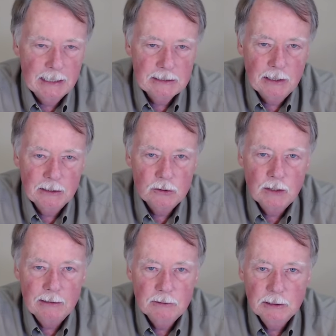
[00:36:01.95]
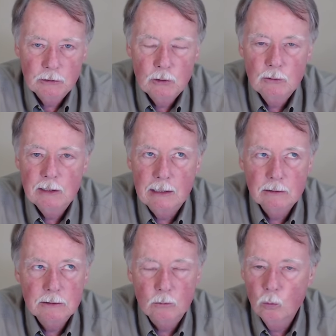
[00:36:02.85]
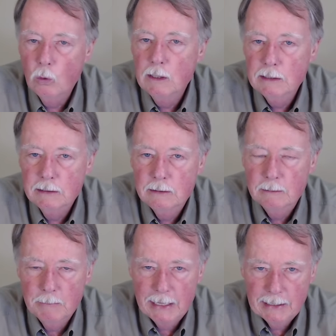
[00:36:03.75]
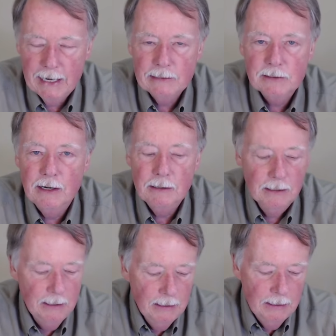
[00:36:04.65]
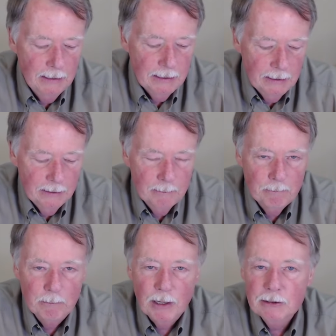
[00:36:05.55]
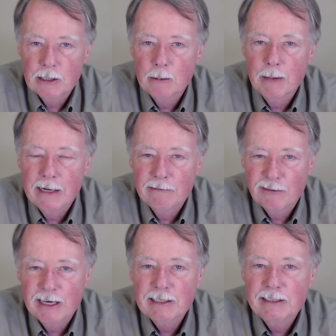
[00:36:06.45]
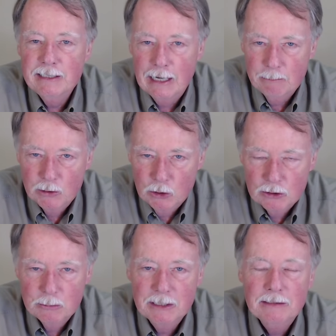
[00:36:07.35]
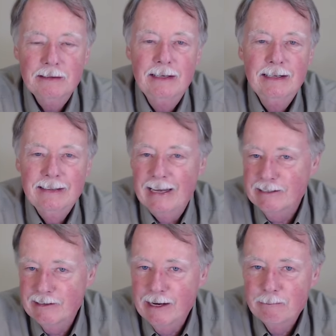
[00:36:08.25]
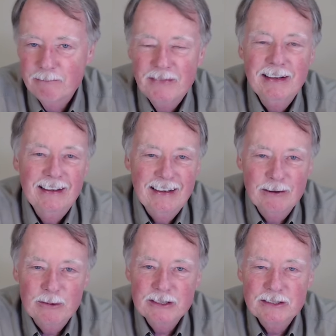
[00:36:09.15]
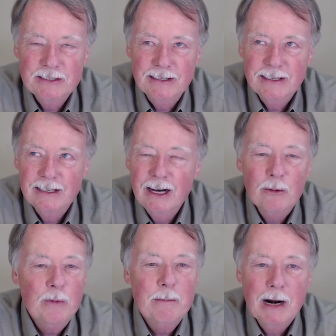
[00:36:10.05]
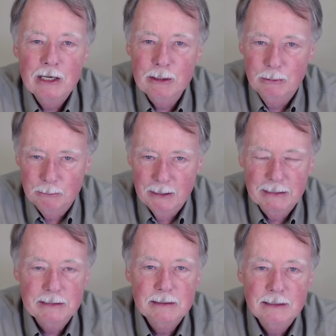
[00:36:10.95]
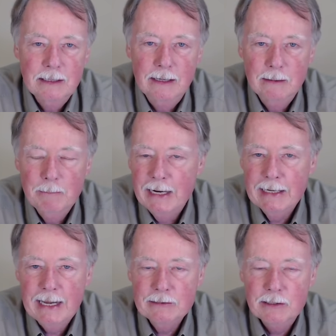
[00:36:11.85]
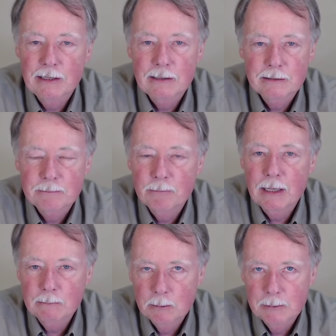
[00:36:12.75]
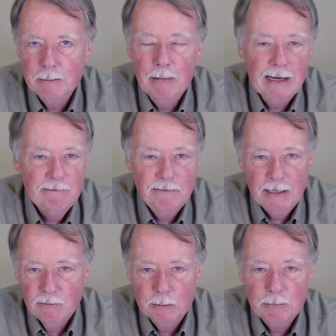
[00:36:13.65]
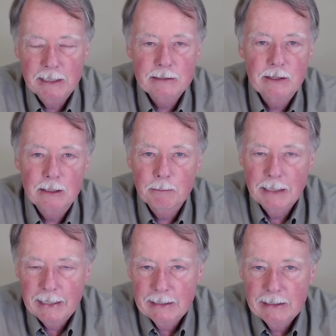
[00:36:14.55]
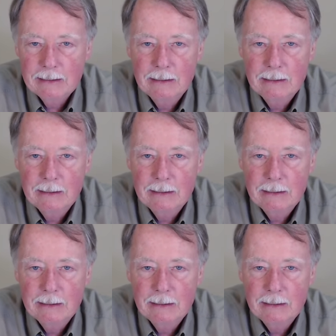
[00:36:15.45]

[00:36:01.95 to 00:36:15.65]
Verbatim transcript: I started travel in two thousand one to Madagascar, um, brought there by a friend, Tom Cushman. Thanks, Tom. It was uh, a remarkable place. Uh, Madagascar, probably my favorite place on the planet.